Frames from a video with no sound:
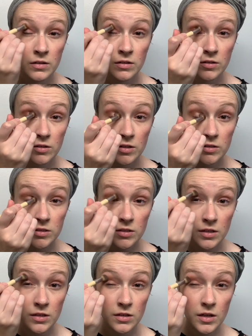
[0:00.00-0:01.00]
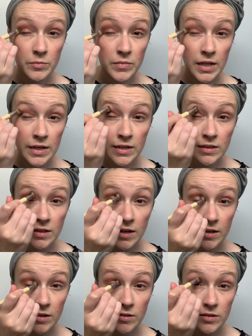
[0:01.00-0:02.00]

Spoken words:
you can see I'm letting that